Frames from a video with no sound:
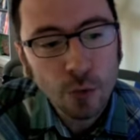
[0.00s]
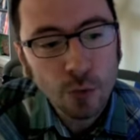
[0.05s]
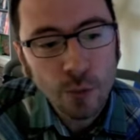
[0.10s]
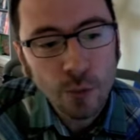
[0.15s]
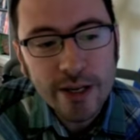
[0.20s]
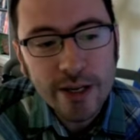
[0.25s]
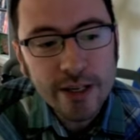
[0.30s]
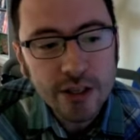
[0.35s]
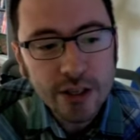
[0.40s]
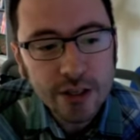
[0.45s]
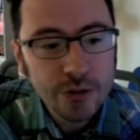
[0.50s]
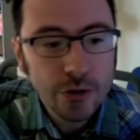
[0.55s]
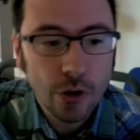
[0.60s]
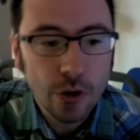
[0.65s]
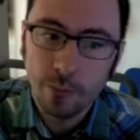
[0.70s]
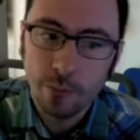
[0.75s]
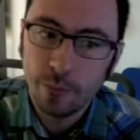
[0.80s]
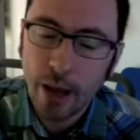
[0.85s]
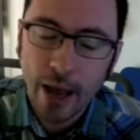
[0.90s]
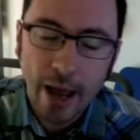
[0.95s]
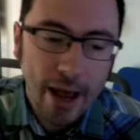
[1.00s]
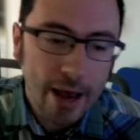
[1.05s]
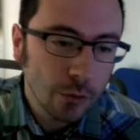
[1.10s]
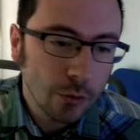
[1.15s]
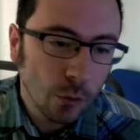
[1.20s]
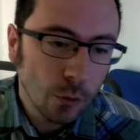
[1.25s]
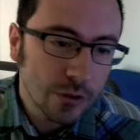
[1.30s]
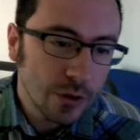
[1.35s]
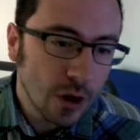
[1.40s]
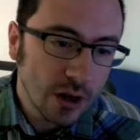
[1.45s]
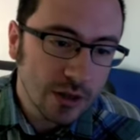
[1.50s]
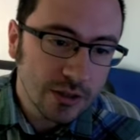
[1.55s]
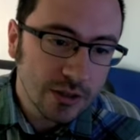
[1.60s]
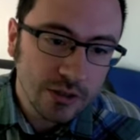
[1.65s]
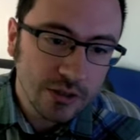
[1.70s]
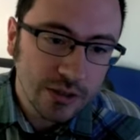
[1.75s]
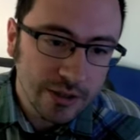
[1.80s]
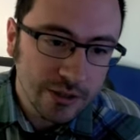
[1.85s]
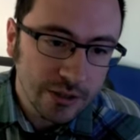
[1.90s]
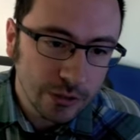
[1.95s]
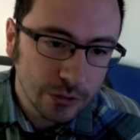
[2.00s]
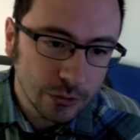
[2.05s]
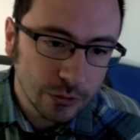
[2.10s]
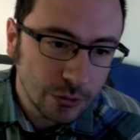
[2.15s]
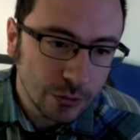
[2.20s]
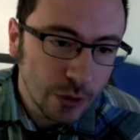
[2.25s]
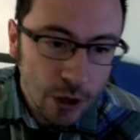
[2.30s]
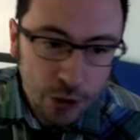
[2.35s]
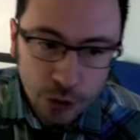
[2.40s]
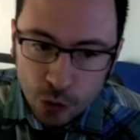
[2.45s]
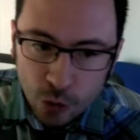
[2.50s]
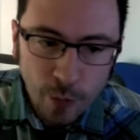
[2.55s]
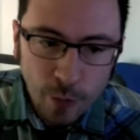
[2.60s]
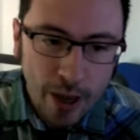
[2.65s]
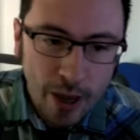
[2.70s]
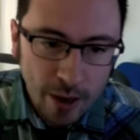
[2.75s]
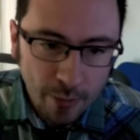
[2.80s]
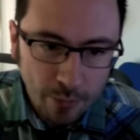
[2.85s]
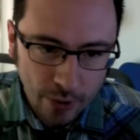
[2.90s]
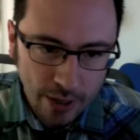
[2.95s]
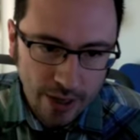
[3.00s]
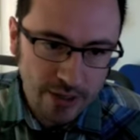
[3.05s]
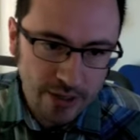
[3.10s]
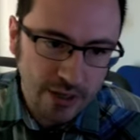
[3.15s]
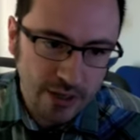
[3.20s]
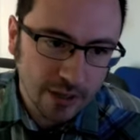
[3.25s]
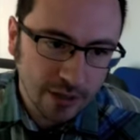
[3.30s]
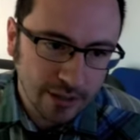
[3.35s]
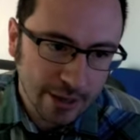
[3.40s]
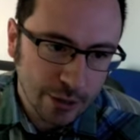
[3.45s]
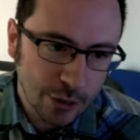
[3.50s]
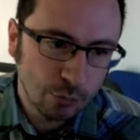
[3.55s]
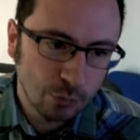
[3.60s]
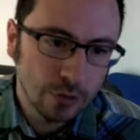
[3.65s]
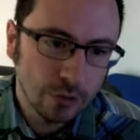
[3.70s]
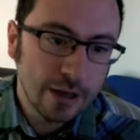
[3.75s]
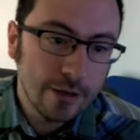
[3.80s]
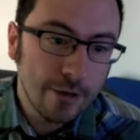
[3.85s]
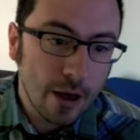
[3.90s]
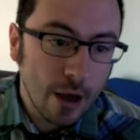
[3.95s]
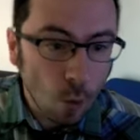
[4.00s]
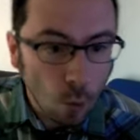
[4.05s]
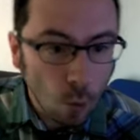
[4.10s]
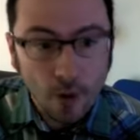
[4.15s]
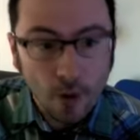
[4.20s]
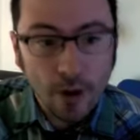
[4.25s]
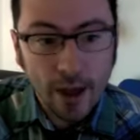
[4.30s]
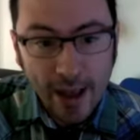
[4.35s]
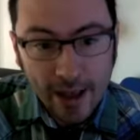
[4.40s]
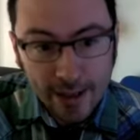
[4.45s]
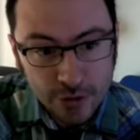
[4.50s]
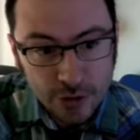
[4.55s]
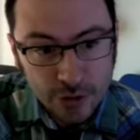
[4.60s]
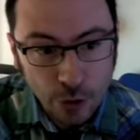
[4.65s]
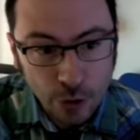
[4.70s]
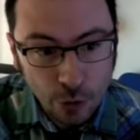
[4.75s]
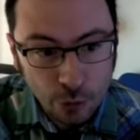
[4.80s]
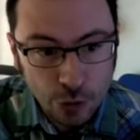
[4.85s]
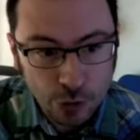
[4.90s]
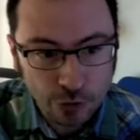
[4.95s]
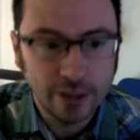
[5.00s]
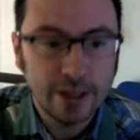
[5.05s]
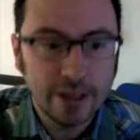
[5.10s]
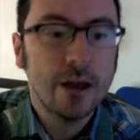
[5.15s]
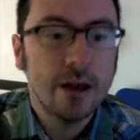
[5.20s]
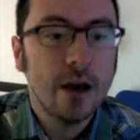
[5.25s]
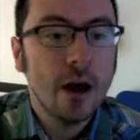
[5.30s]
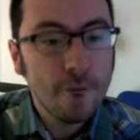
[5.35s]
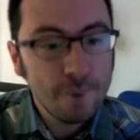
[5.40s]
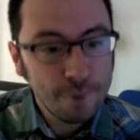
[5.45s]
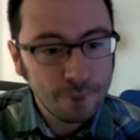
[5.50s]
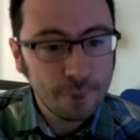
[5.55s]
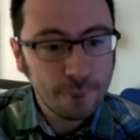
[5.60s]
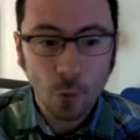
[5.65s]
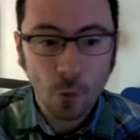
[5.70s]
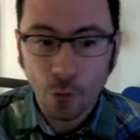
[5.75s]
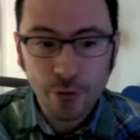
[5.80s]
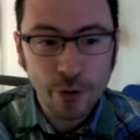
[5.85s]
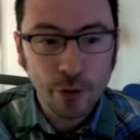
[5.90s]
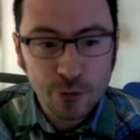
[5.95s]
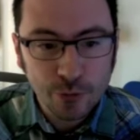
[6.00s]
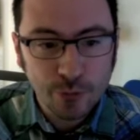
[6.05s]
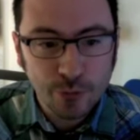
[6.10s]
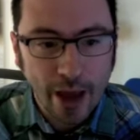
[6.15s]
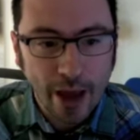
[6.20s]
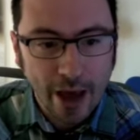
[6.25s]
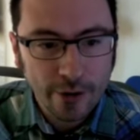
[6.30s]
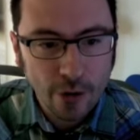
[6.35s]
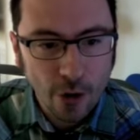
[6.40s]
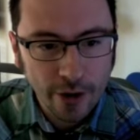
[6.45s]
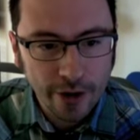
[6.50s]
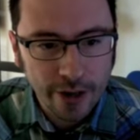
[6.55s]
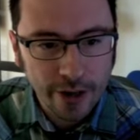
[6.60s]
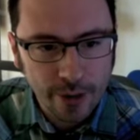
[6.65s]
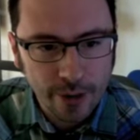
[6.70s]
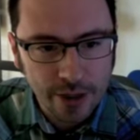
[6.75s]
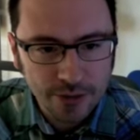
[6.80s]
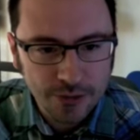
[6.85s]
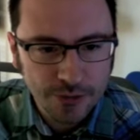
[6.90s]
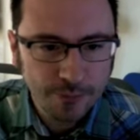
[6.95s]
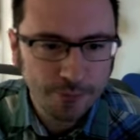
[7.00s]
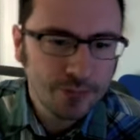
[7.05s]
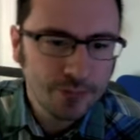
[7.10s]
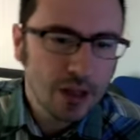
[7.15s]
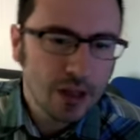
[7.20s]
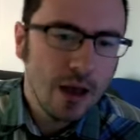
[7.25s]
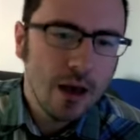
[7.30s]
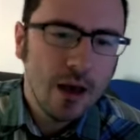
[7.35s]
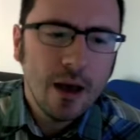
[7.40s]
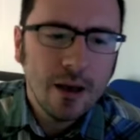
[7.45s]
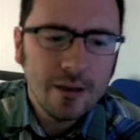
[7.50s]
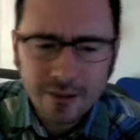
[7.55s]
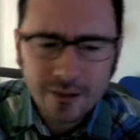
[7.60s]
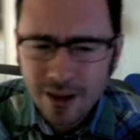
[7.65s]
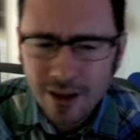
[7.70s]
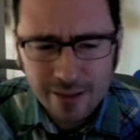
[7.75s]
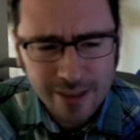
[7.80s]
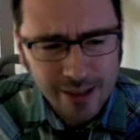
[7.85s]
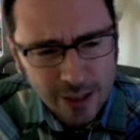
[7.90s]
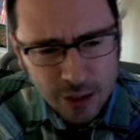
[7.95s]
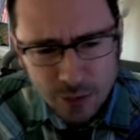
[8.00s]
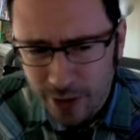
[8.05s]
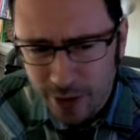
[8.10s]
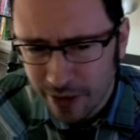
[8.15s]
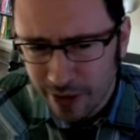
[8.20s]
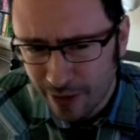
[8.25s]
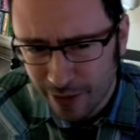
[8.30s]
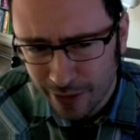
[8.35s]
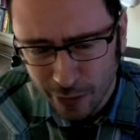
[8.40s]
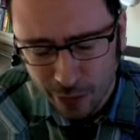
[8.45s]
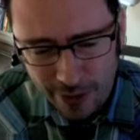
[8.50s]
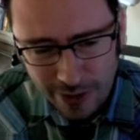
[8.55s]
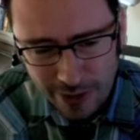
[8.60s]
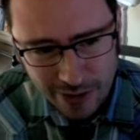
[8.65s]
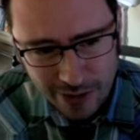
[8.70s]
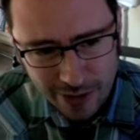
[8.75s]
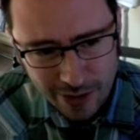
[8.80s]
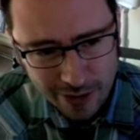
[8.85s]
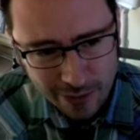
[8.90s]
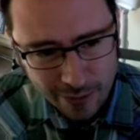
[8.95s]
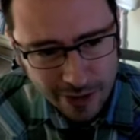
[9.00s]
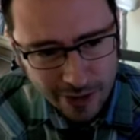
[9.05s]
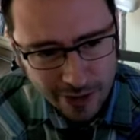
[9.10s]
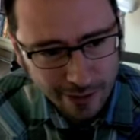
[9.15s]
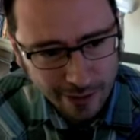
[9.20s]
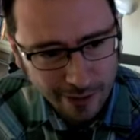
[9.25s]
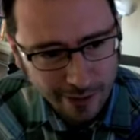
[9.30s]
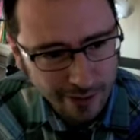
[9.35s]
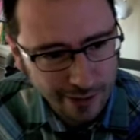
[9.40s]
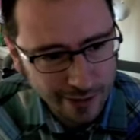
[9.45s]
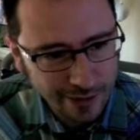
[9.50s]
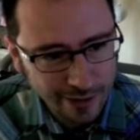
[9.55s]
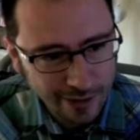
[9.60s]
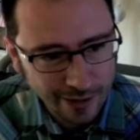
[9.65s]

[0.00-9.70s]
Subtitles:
reasons are bad or nonsensical, you pay a price intellectually and socially for those bad arguments. Nothing is beyond criticism here.